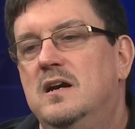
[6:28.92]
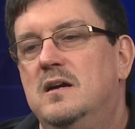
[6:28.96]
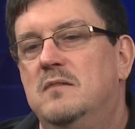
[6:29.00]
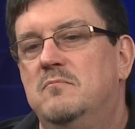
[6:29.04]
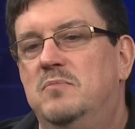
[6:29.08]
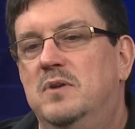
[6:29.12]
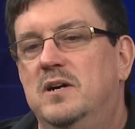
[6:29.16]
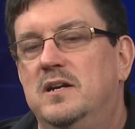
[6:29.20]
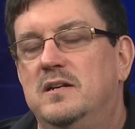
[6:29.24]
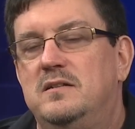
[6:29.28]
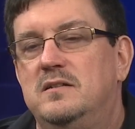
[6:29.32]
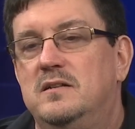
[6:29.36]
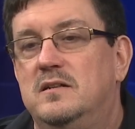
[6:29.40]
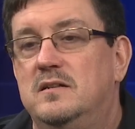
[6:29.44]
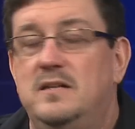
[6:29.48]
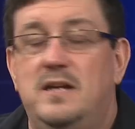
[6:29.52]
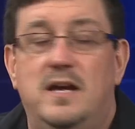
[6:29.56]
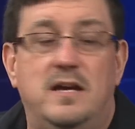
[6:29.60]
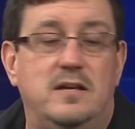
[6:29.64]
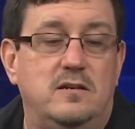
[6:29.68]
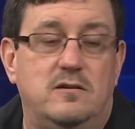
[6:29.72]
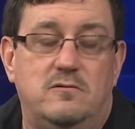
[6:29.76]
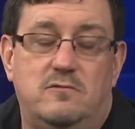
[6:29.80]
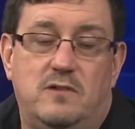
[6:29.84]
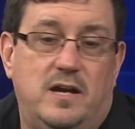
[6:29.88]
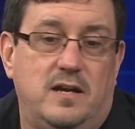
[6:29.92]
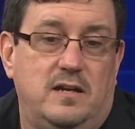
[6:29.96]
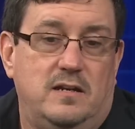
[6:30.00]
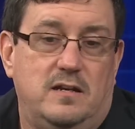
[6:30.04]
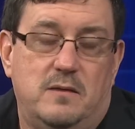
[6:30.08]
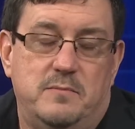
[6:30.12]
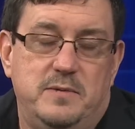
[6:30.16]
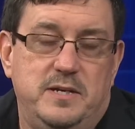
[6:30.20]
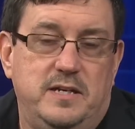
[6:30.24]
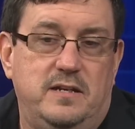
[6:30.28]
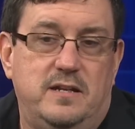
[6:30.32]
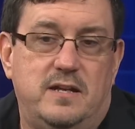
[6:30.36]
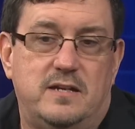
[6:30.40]
But uh, yeah, you're right. I
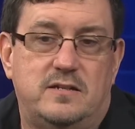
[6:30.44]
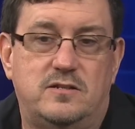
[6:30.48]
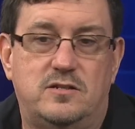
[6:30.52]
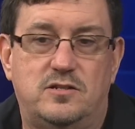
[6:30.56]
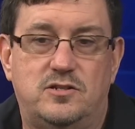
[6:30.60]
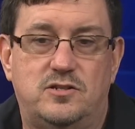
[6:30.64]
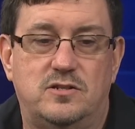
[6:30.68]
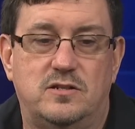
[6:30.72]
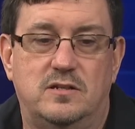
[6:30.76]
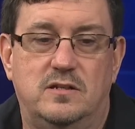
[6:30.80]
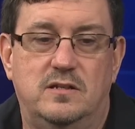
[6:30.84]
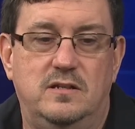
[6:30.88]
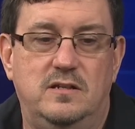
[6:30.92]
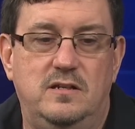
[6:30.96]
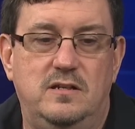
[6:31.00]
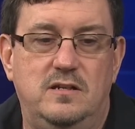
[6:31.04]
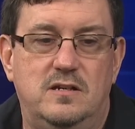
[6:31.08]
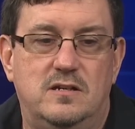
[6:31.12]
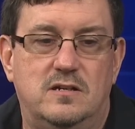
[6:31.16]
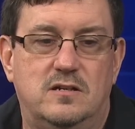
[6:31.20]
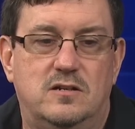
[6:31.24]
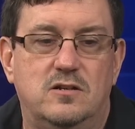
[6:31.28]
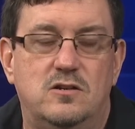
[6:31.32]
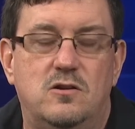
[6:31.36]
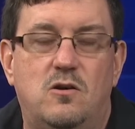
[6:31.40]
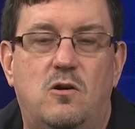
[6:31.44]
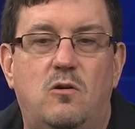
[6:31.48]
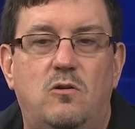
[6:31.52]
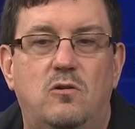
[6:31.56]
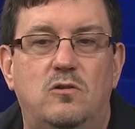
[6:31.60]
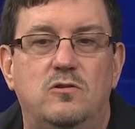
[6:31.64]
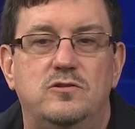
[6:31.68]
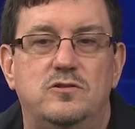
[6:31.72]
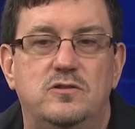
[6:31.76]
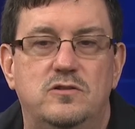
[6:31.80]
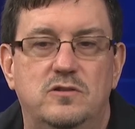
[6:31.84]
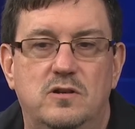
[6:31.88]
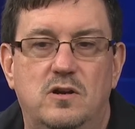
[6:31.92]
mean, that's you're going to
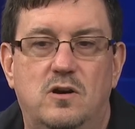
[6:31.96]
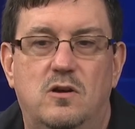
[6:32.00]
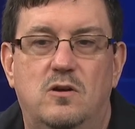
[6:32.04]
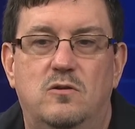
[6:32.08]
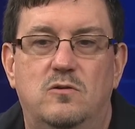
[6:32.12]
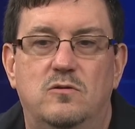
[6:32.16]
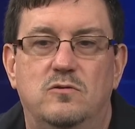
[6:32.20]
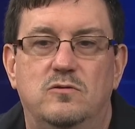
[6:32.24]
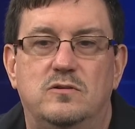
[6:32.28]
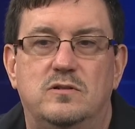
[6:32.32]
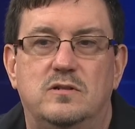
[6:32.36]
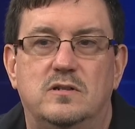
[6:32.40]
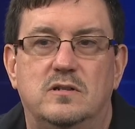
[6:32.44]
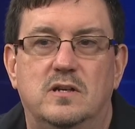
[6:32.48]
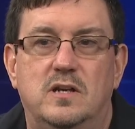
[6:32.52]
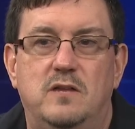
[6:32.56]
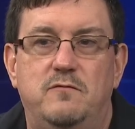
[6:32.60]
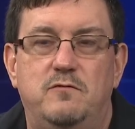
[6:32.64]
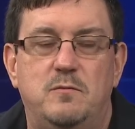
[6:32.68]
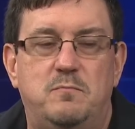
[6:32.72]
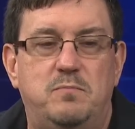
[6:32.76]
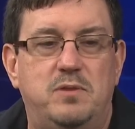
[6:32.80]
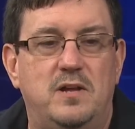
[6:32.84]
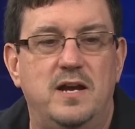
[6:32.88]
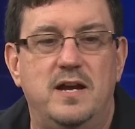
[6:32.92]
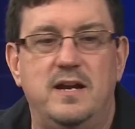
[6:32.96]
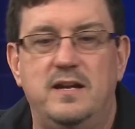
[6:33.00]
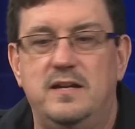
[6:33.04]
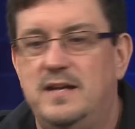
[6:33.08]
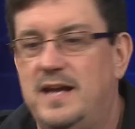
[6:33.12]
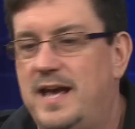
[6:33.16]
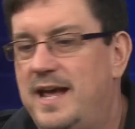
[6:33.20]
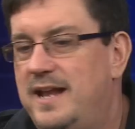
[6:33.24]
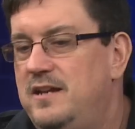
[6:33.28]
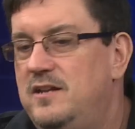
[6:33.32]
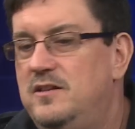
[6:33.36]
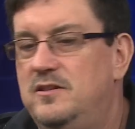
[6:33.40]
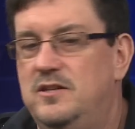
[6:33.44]
hold your nose if you're playing
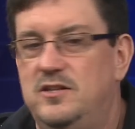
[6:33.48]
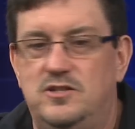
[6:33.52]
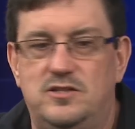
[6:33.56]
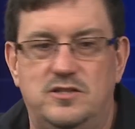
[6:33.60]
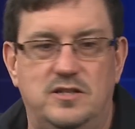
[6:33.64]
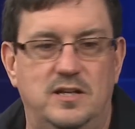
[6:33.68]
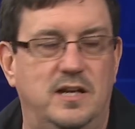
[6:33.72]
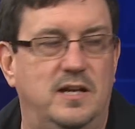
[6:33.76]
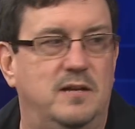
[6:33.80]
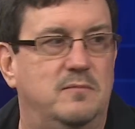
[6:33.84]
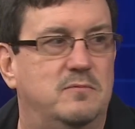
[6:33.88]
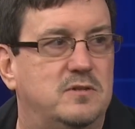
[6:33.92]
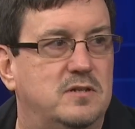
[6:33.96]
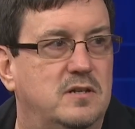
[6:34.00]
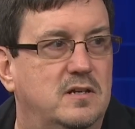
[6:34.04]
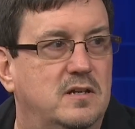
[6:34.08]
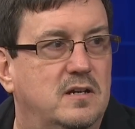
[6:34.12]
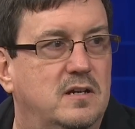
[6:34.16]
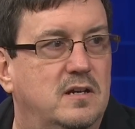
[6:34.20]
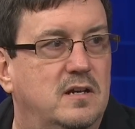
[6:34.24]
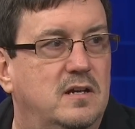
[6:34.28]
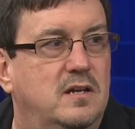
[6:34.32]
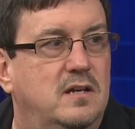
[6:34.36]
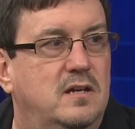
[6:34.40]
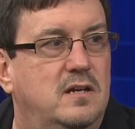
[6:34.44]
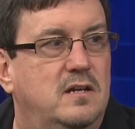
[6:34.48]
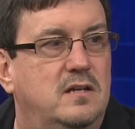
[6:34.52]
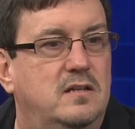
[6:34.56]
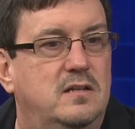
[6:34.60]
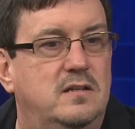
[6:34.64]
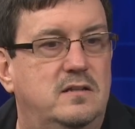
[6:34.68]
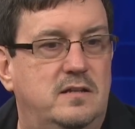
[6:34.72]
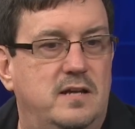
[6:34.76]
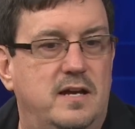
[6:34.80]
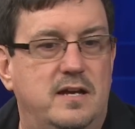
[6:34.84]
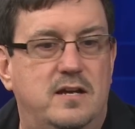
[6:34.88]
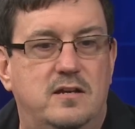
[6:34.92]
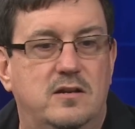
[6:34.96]
any of these teams.
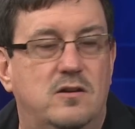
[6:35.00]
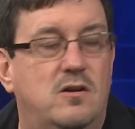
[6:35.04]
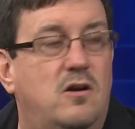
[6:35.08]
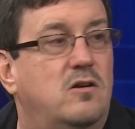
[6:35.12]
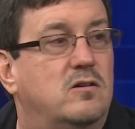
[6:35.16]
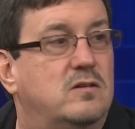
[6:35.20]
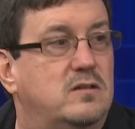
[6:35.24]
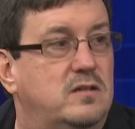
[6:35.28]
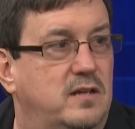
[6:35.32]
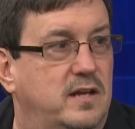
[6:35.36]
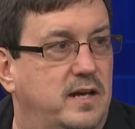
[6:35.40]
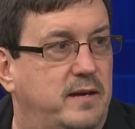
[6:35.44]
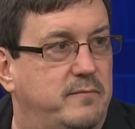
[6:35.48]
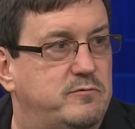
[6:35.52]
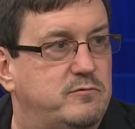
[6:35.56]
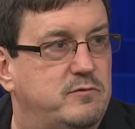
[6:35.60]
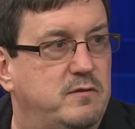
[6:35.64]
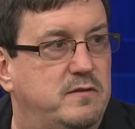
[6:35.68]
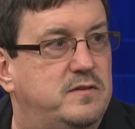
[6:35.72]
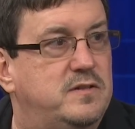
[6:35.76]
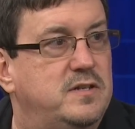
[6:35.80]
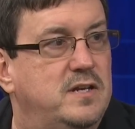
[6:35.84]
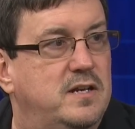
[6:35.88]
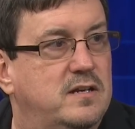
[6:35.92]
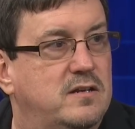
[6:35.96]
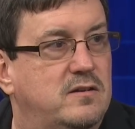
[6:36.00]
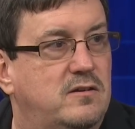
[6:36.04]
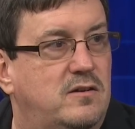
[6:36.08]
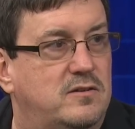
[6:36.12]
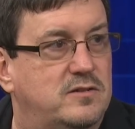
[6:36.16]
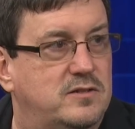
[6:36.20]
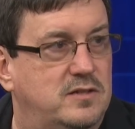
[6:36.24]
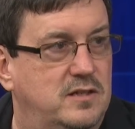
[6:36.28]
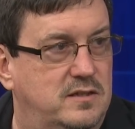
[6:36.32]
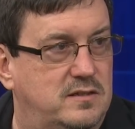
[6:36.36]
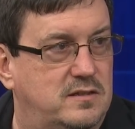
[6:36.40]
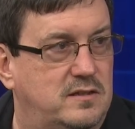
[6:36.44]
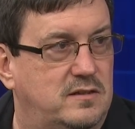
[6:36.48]
They can all collapse. We've seen it all
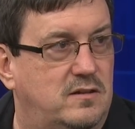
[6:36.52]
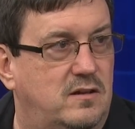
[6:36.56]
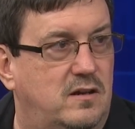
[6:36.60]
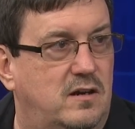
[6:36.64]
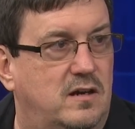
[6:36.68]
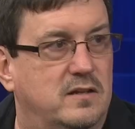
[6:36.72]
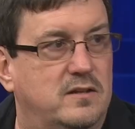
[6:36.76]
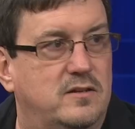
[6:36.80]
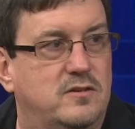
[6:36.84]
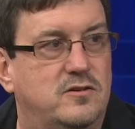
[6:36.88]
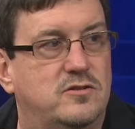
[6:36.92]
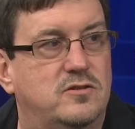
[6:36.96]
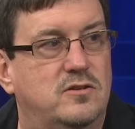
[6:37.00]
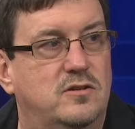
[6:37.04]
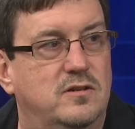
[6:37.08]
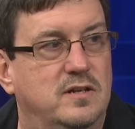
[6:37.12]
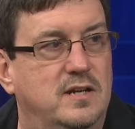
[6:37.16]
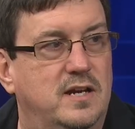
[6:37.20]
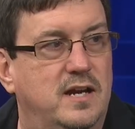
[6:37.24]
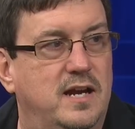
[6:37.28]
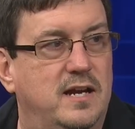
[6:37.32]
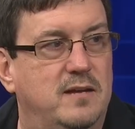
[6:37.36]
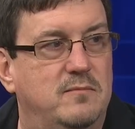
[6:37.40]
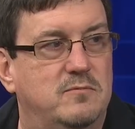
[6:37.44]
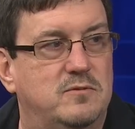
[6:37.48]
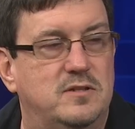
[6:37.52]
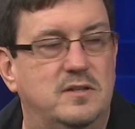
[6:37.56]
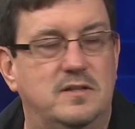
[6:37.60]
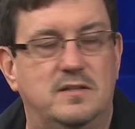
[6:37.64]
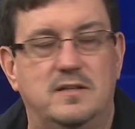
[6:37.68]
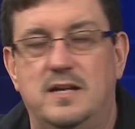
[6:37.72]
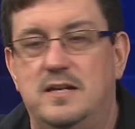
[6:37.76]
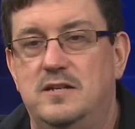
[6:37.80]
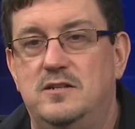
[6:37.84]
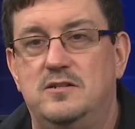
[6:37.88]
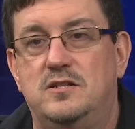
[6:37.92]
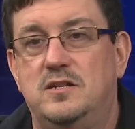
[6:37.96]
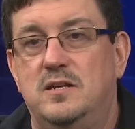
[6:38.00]
season long. There's certain games that
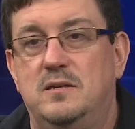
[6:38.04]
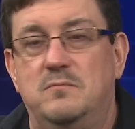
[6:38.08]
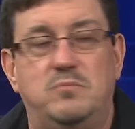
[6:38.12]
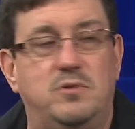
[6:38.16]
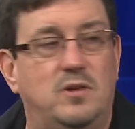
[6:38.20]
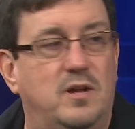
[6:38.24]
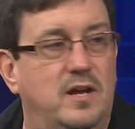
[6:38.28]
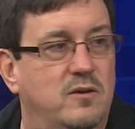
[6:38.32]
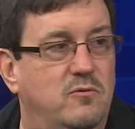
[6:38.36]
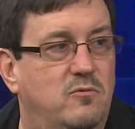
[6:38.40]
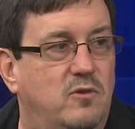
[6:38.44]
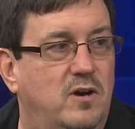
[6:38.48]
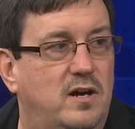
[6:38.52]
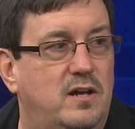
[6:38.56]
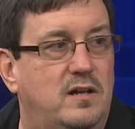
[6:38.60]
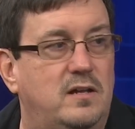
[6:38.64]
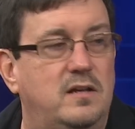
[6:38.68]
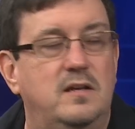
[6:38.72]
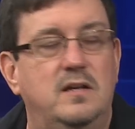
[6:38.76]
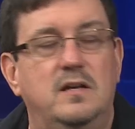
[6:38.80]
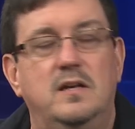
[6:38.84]
they just didn't play well.